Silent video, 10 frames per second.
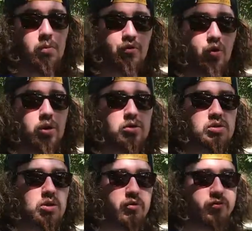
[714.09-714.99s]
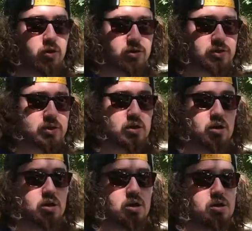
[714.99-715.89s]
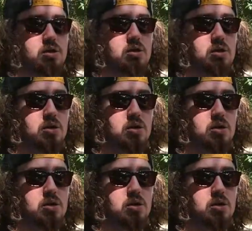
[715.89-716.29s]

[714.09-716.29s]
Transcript: before you start focusing on